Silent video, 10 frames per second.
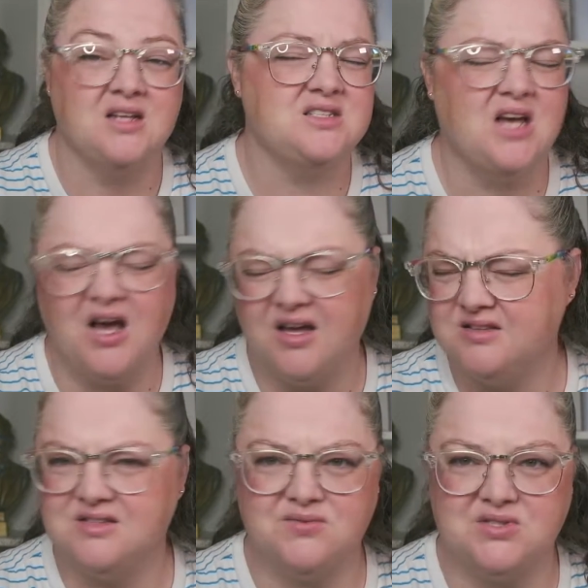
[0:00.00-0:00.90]

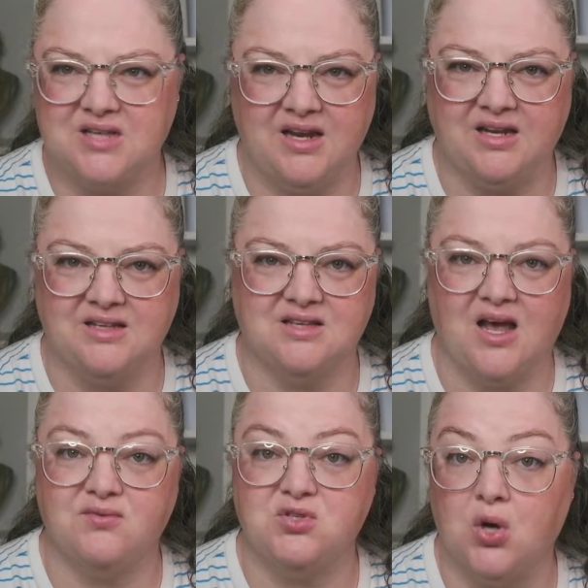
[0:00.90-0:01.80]
Tons of studies
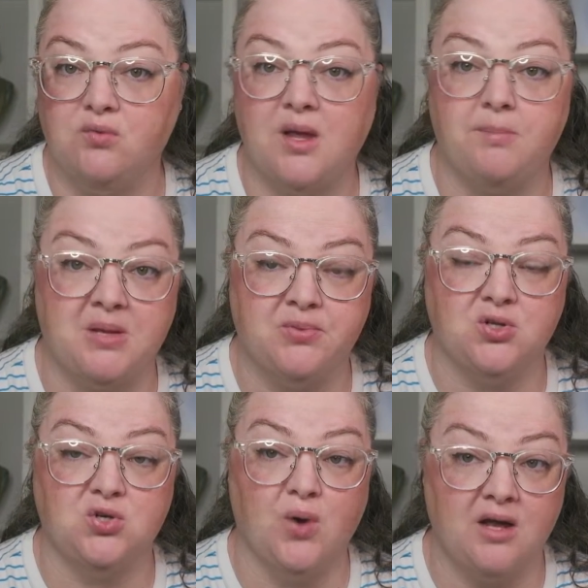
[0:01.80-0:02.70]
have shown that people
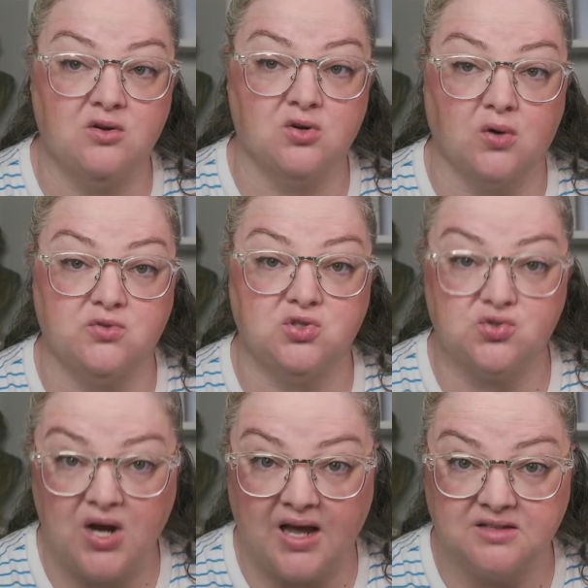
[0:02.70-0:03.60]
who undergo
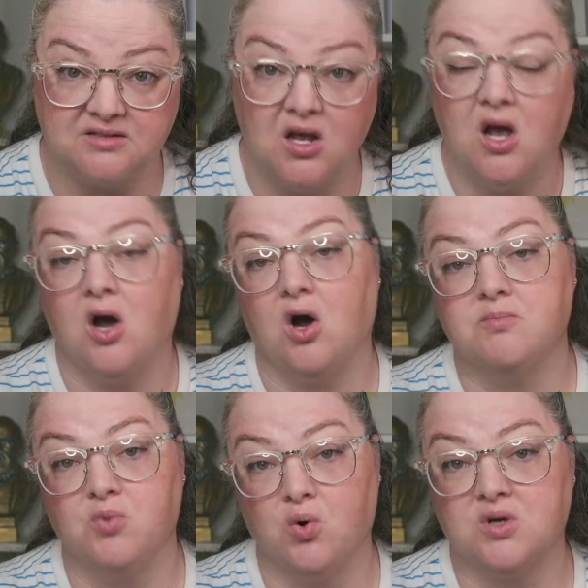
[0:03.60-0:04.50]
stress are
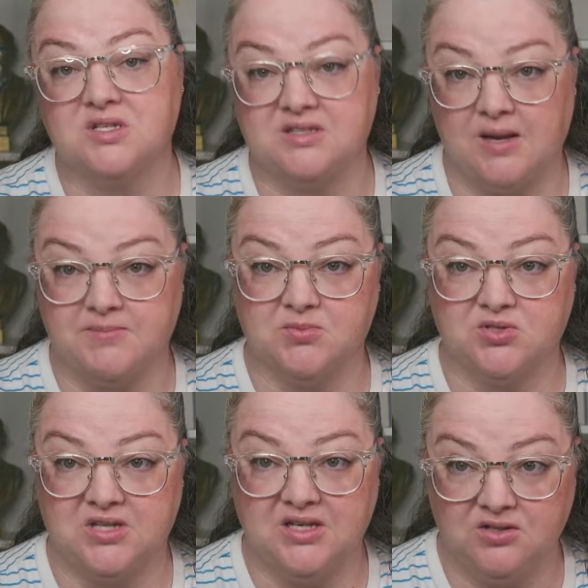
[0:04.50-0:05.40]
more susceptible
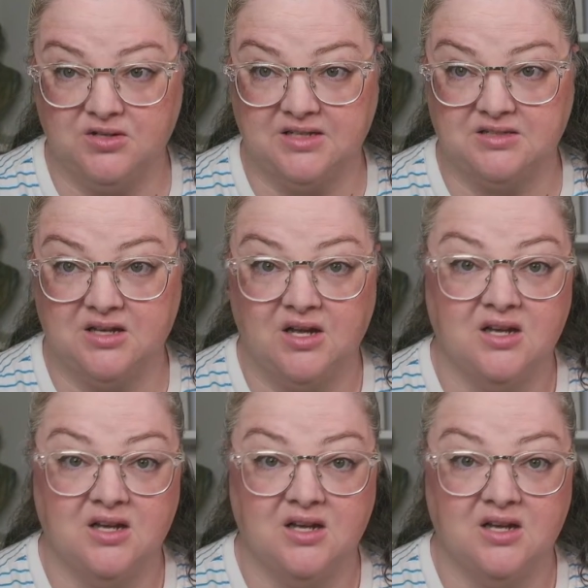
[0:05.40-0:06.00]
to illness,